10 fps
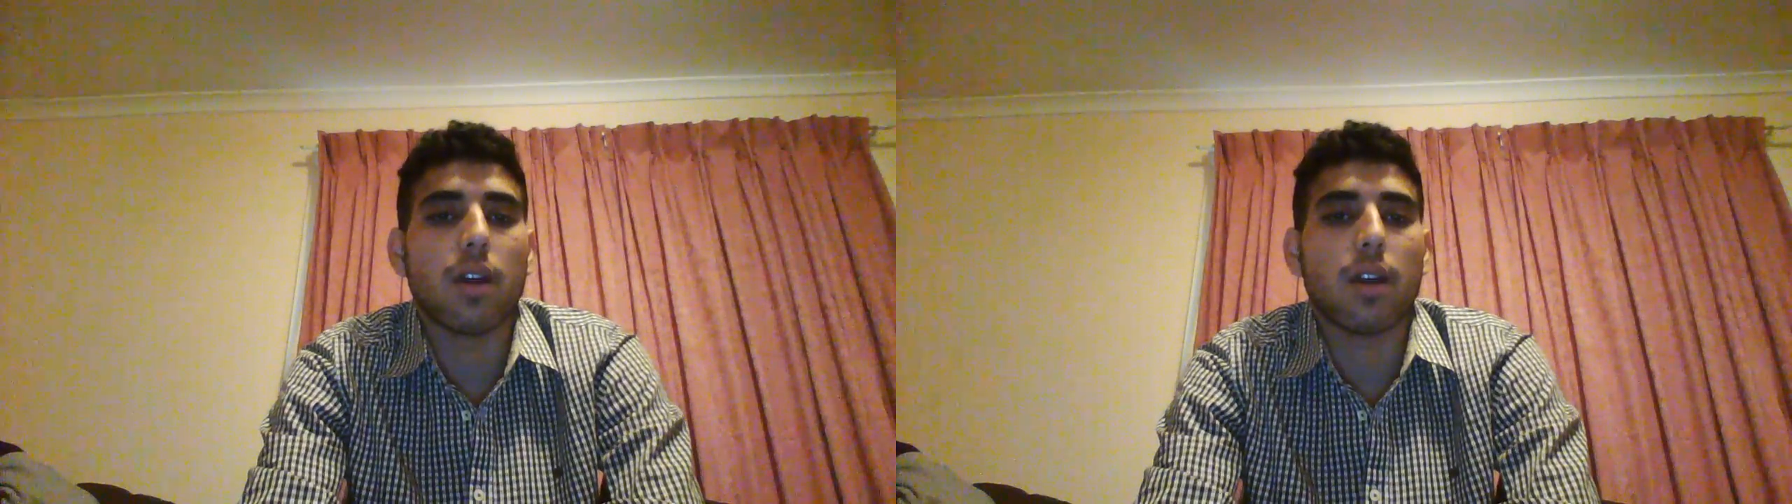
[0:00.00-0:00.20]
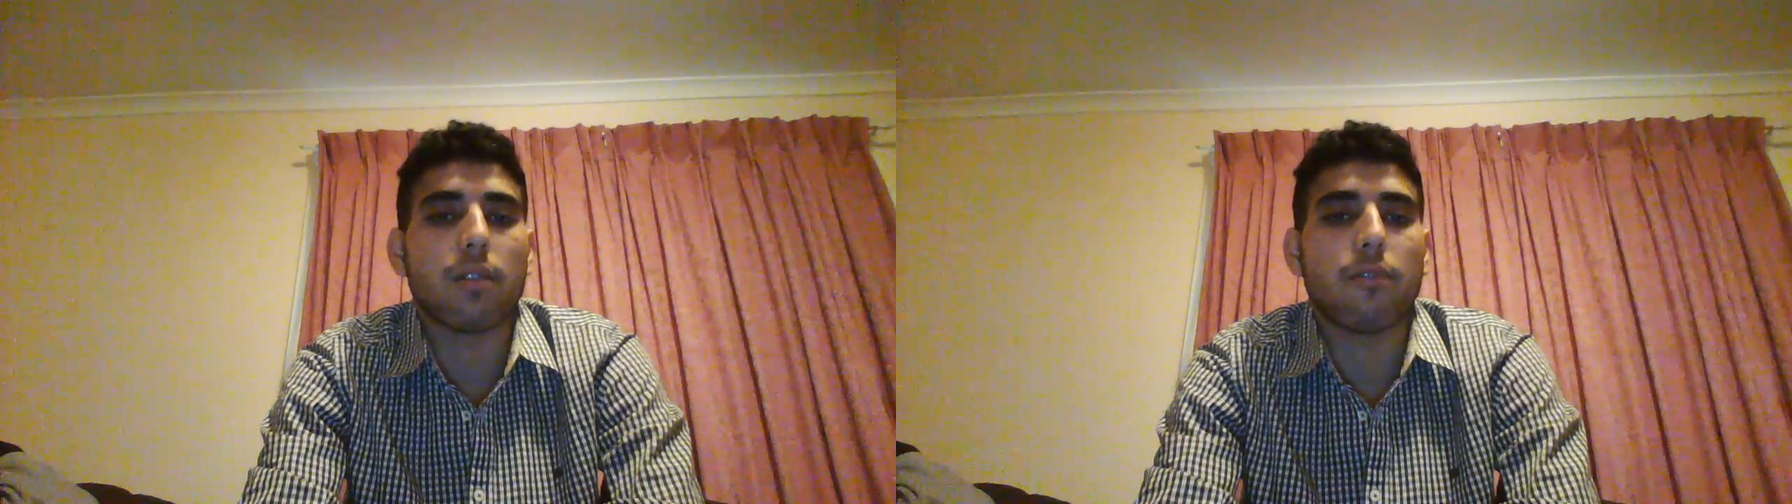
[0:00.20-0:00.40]

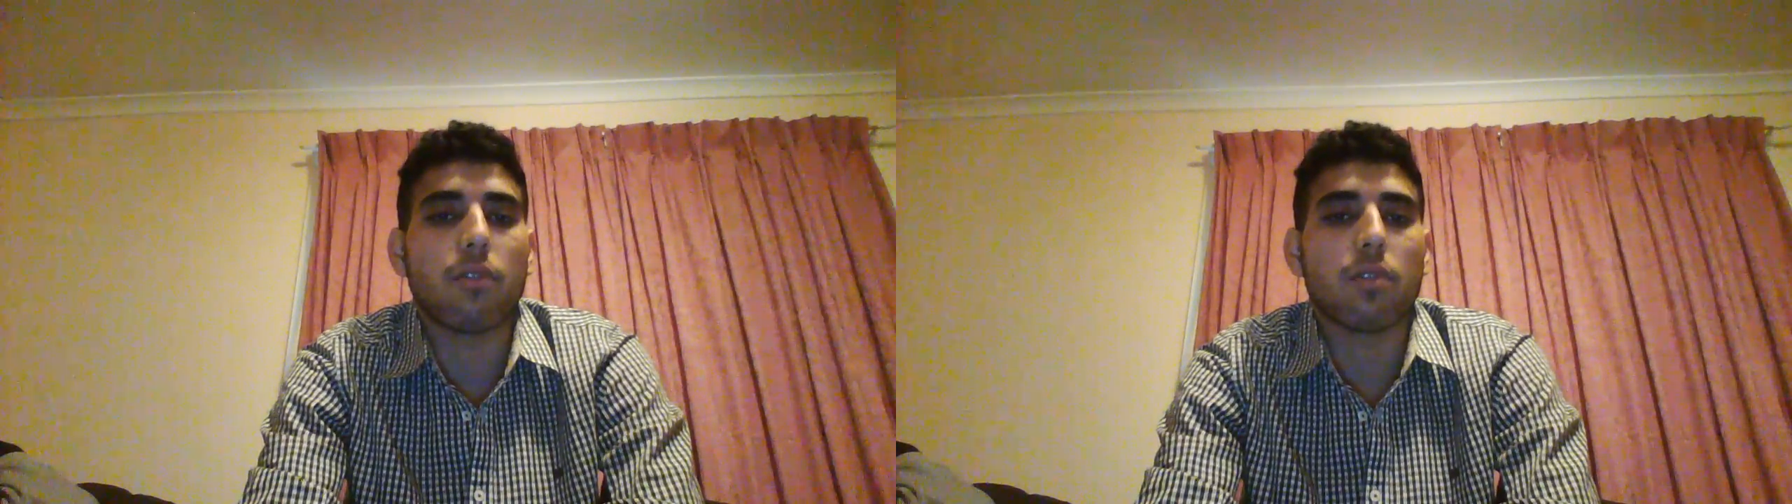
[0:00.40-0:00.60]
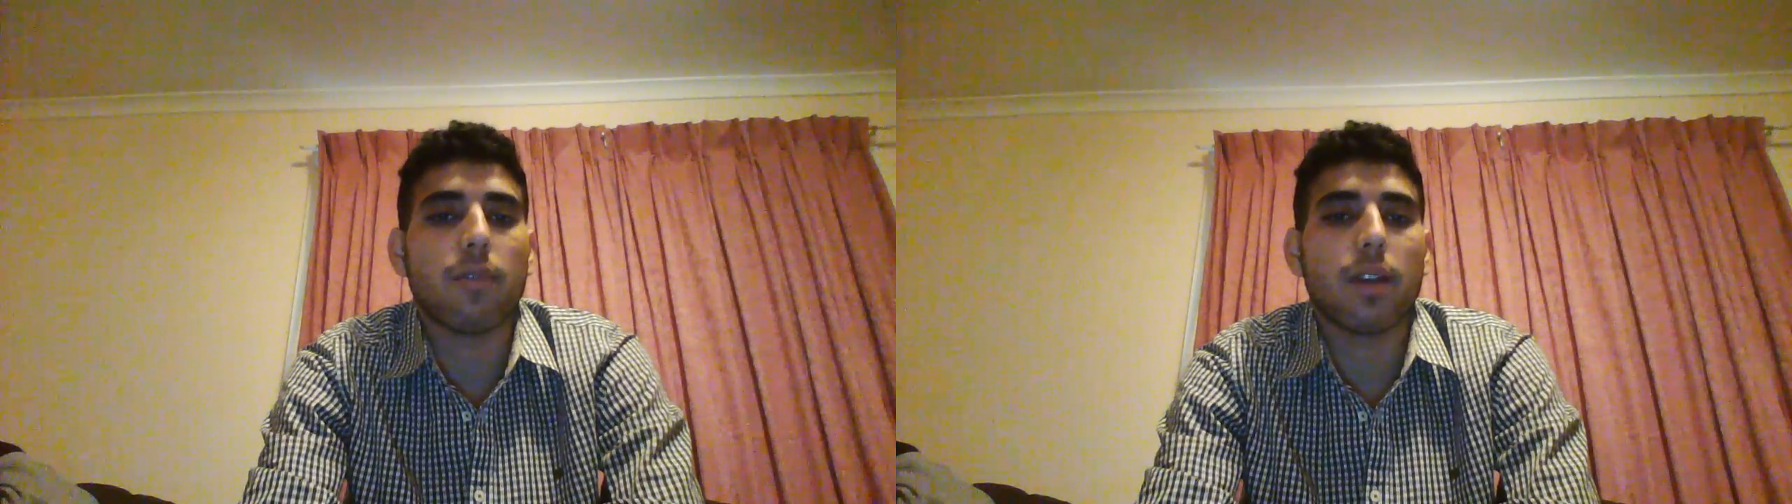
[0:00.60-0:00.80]
And
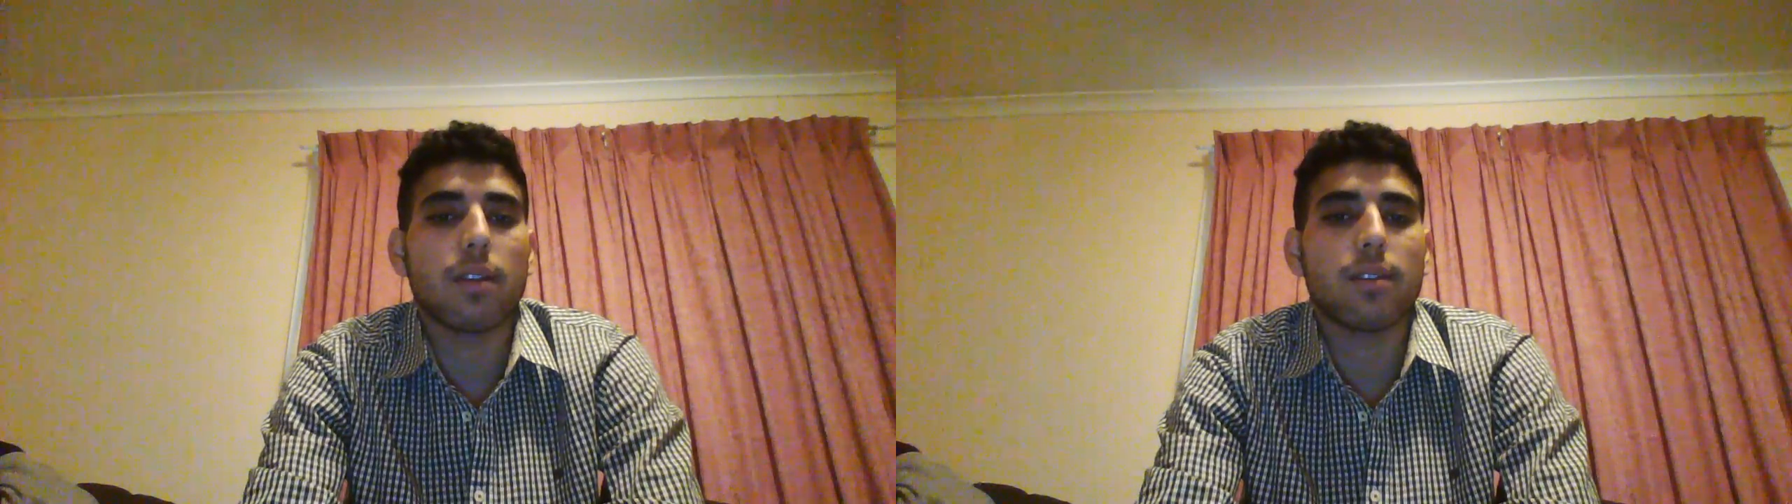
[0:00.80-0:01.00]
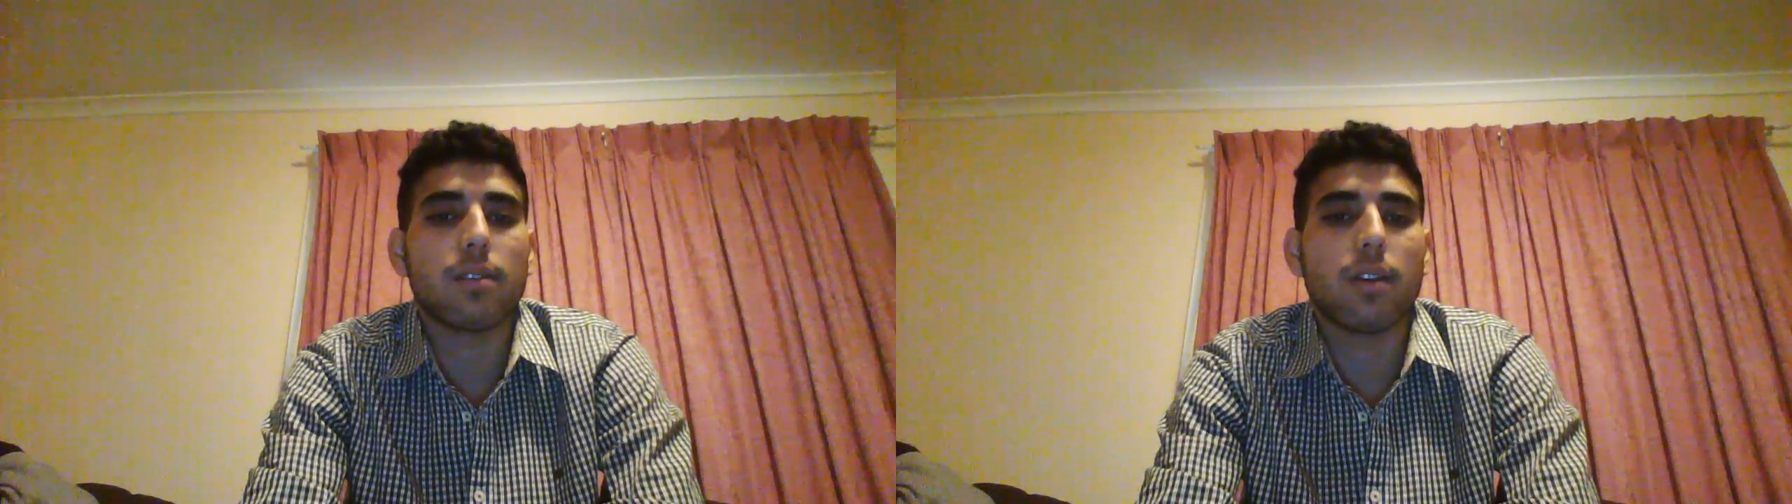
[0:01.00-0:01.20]
fourth
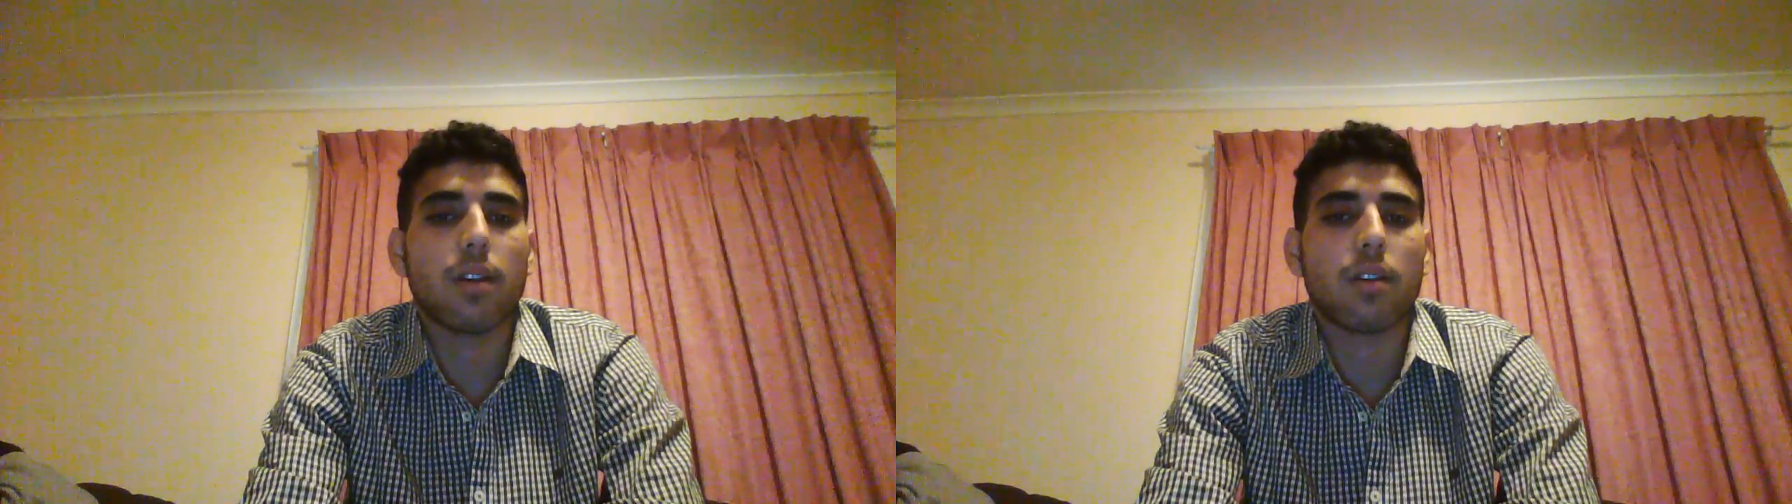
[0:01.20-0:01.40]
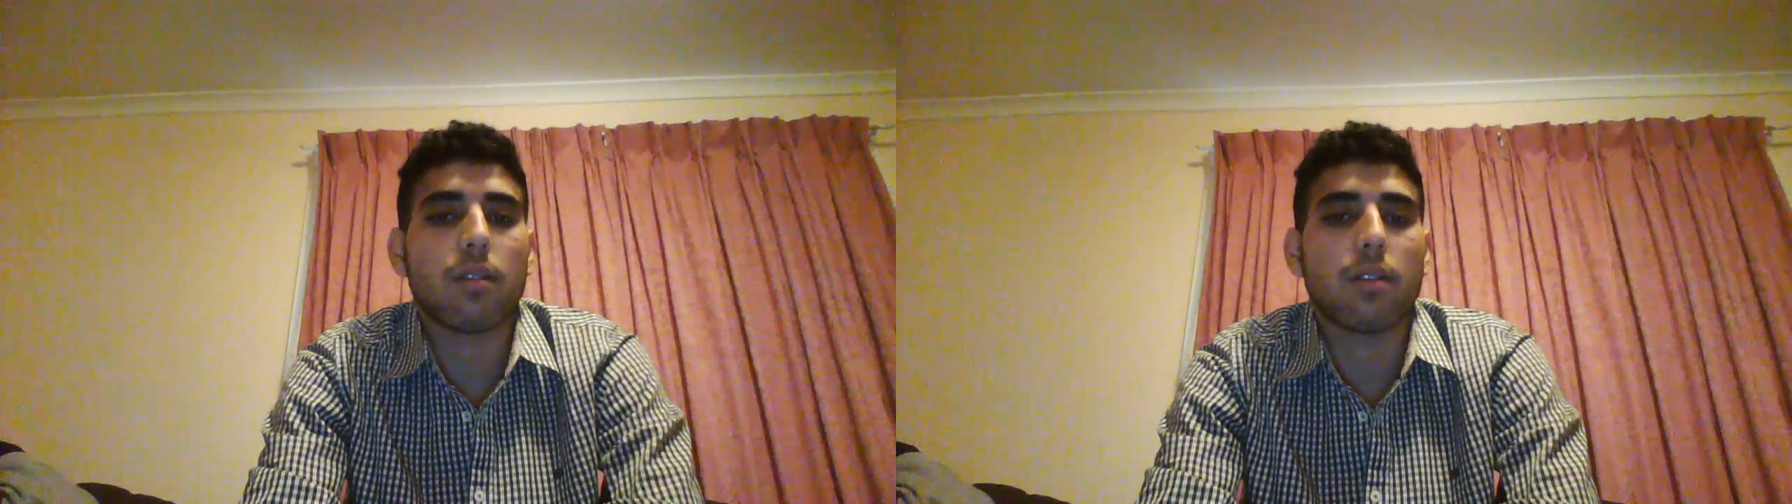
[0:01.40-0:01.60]
one is green